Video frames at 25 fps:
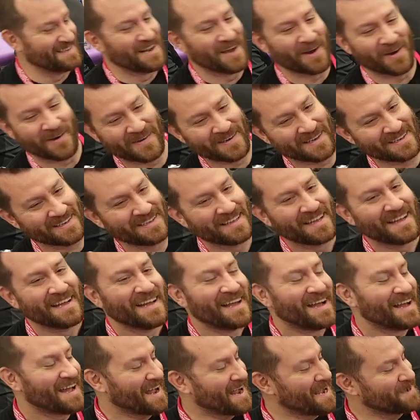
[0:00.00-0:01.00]
No,
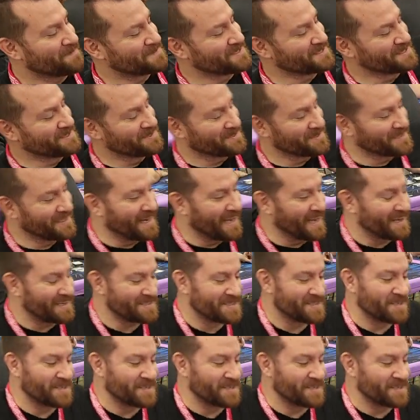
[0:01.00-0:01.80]
absolutely not.